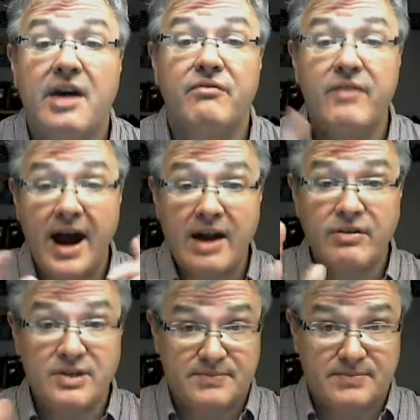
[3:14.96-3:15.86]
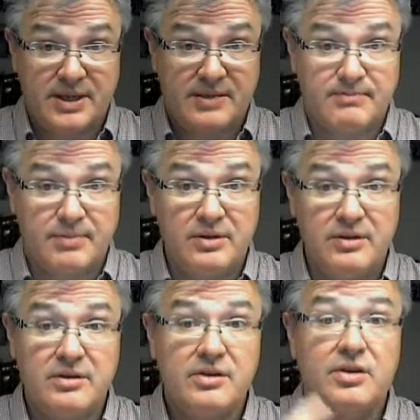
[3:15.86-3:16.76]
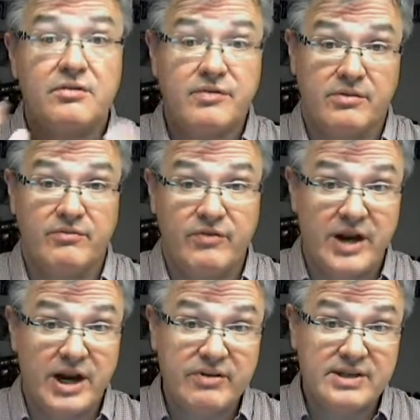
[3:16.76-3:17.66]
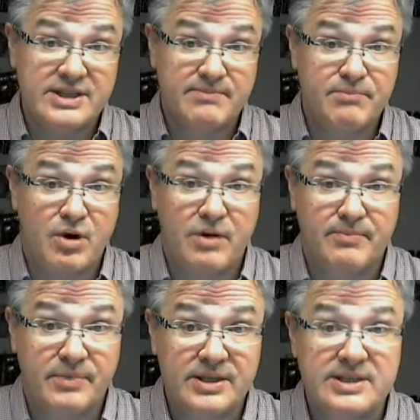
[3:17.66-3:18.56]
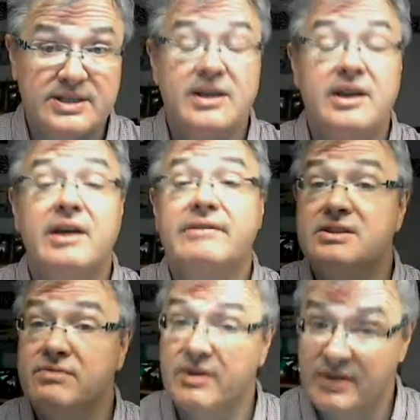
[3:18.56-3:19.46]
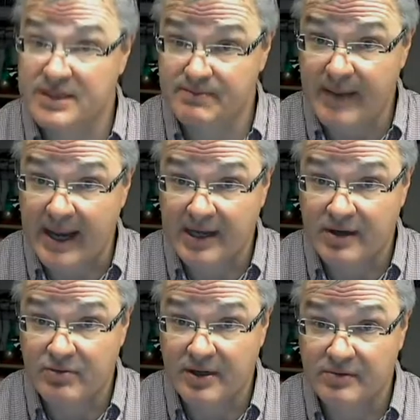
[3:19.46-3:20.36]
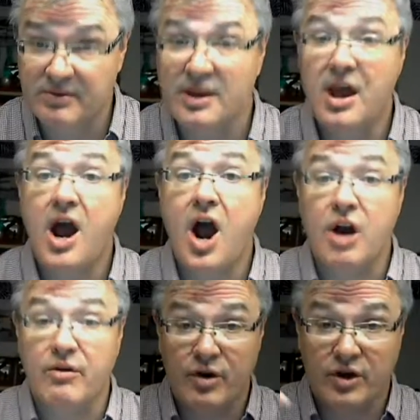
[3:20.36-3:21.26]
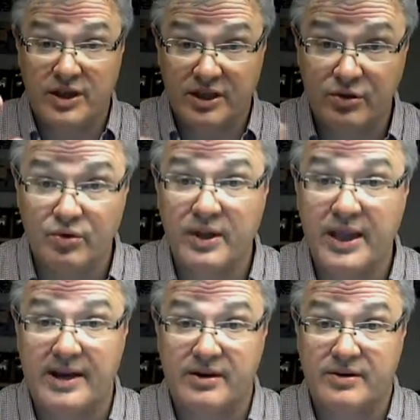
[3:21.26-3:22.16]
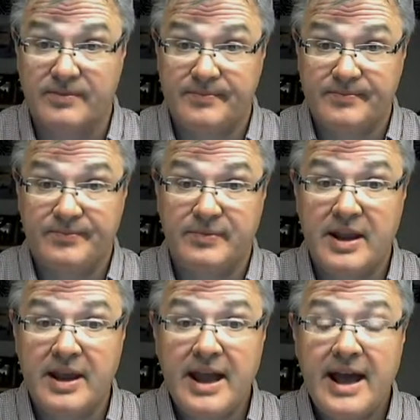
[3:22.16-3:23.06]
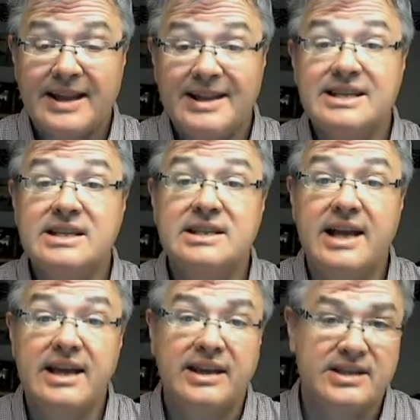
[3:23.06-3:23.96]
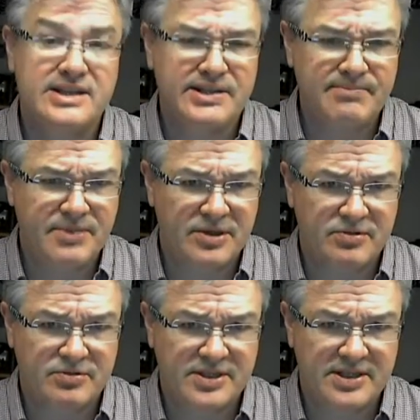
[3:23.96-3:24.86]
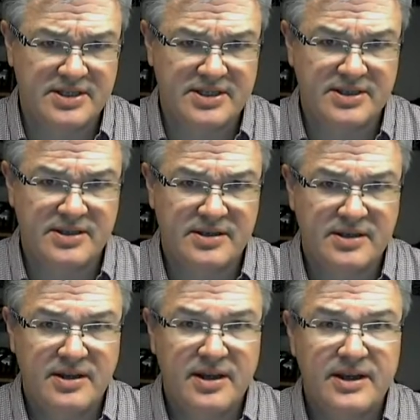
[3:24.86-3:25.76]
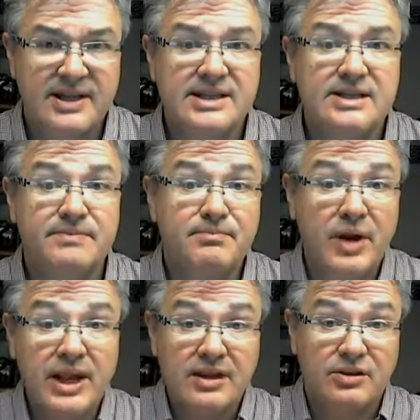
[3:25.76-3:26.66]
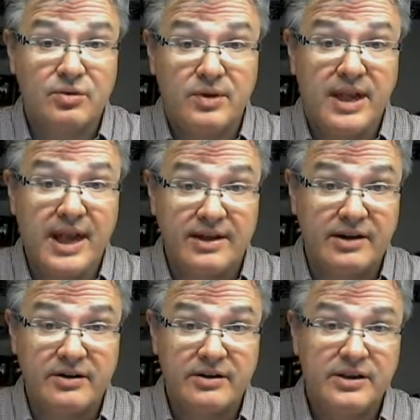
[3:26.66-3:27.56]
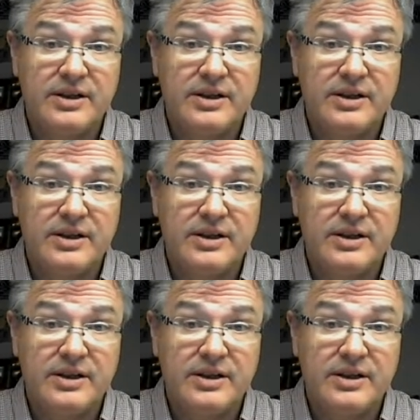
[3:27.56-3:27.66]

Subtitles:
various people from various departments with various background are working together. This is like a symbiosis. This is bringing together